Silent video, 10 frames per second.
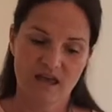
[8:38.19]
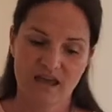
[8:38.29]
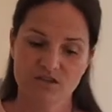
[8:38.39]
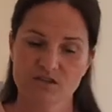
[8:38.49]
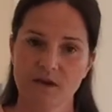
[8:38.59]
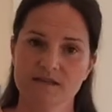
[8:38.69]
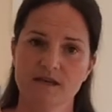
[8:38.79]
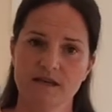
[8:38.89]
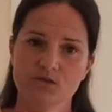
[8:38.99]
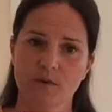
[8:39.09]
It just makes it
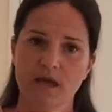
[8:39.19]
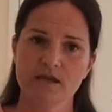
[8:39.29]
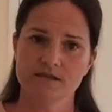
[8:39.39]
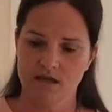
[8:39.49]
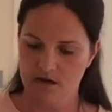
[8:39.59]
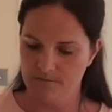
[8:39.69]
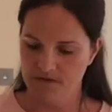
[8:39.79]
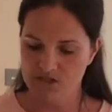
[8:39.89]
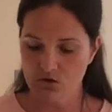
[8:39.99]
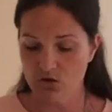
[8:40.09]
a little bit easier.
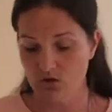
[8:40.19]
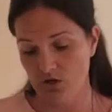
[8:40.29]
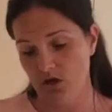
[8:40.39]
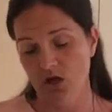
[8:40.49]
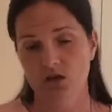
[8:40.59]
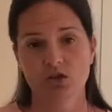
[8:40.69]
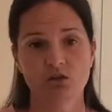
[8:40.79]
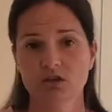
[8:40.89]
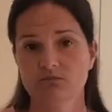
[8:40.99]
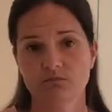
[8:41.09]
So you can
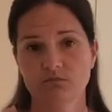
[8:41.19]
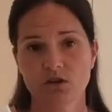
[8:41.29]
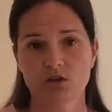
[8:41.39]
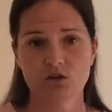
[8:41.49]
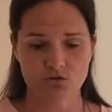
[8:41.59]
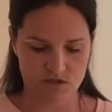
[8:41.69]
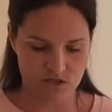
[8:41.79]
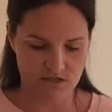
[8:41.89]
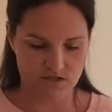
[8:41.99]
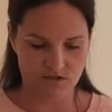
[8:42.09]
use
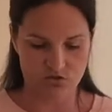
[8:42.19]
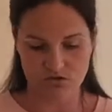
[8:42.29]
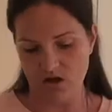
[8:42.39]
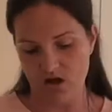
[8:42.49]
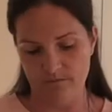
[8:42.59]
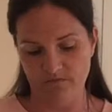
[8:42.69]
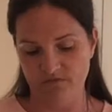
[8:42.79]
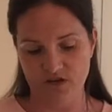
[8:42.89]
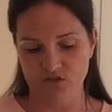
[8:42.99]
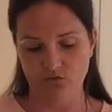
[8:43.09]
this
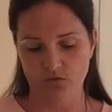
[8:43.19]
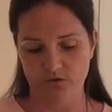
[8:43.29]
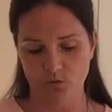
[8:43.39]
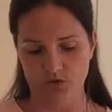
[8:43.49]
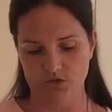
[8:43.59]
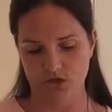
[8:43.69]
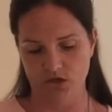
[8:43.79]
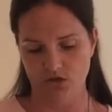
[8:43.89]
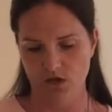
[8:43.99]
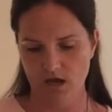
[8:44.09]
first of all if you want
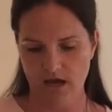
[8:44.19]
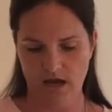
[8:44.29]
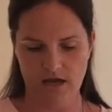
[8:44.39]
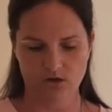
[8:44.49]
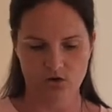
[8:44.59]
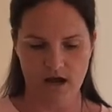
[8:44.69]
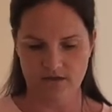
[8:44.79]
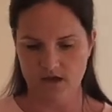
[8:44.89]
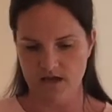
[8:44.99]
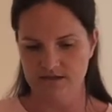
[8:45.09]
to, and crack
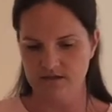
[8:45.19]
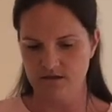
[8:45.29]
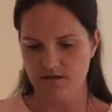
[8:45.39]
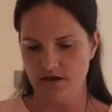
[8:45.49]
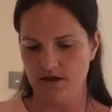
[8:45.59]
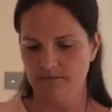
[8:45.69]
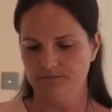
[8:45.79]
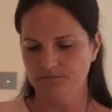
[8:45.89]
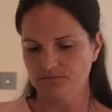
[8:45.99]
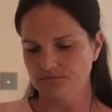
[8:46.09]
the eggs into there.
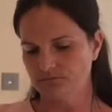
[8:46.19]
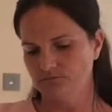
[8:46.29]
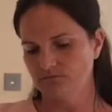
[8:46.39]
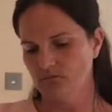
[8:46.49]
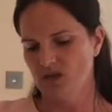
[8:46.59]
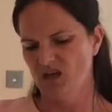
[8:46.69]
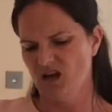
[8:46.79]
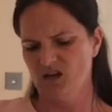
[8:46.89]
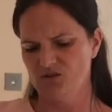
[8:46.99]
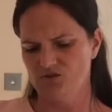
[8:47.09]

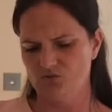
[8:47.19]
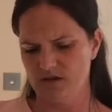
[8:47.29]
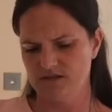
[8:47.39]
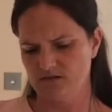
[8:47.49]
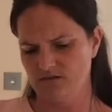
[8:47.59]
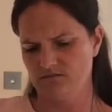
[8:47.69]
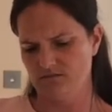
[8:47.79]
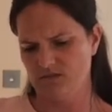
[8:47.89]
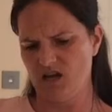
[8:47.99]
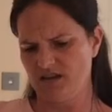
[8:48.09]
I just always
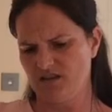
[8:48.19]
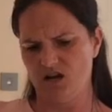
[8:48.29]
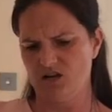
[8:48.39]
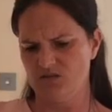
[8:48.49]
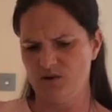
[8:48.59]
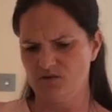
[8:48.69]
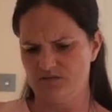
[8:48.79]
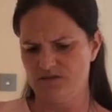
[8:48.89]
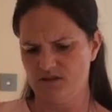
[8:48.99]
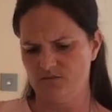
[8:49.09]
like the glass bowls
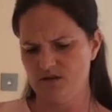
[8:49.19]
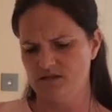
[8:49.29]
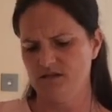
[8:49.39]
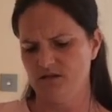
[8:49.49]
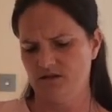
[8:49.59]
for some reason.